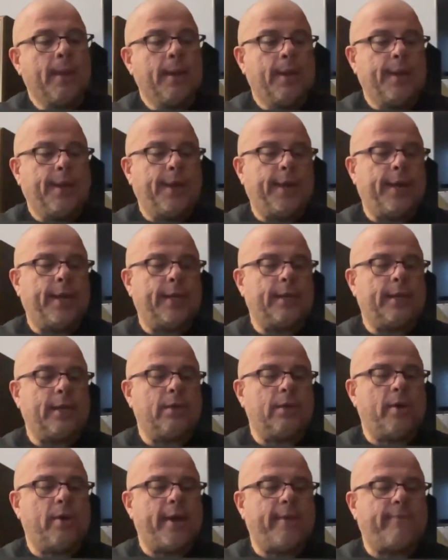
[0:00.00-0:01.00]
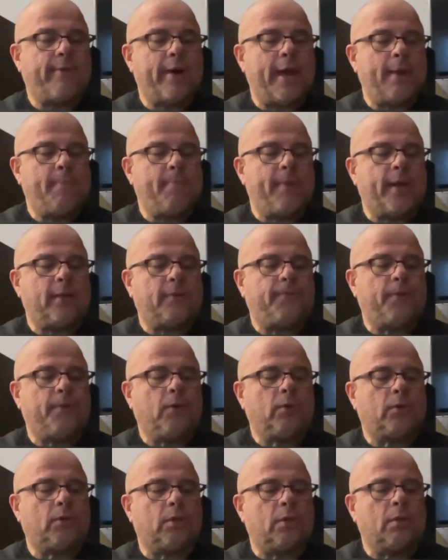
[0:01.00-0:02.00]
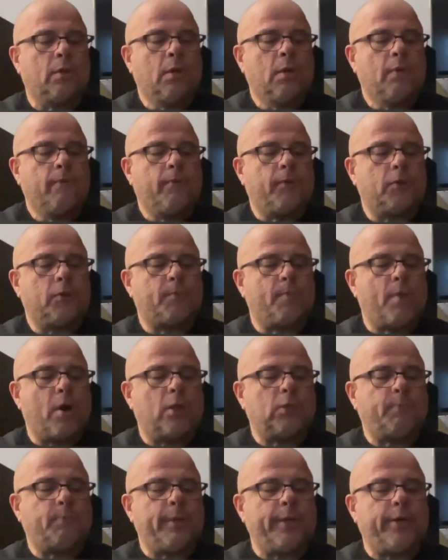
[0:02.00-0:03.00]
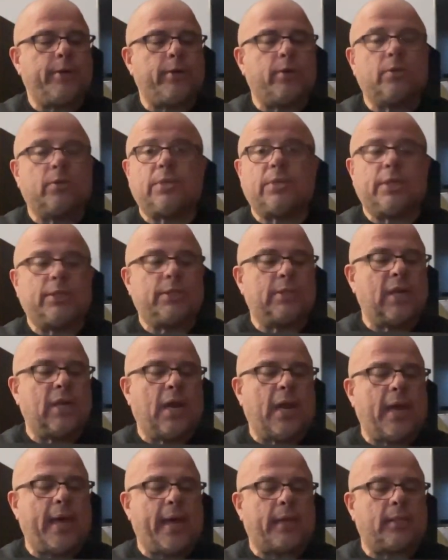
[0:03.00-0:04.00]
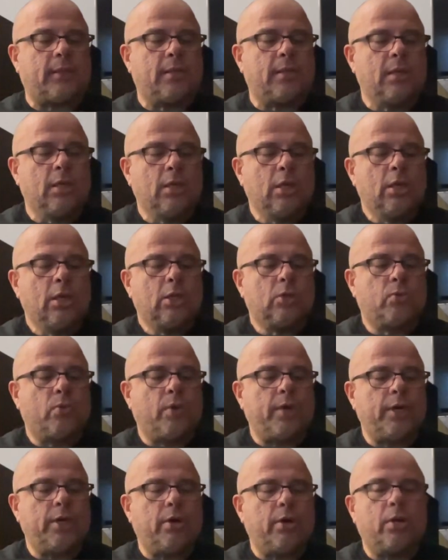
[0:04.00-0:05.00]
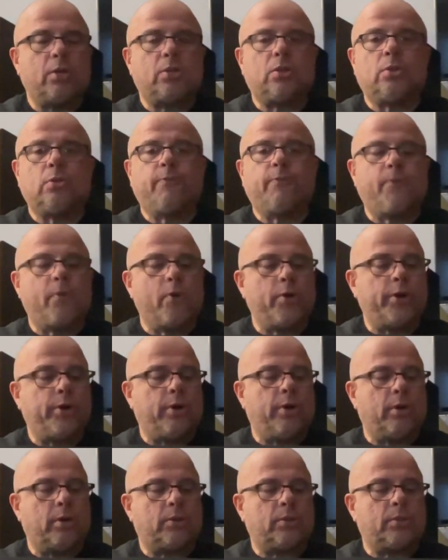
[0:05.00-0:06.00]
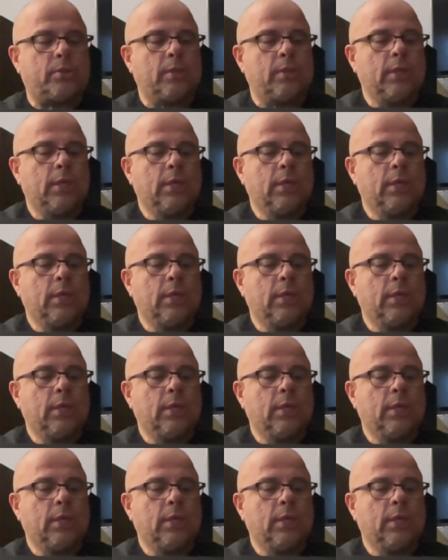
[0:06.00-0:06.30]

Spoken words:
And then you have high pass filter. For small speakers, select 20 hertz to 40 hertz.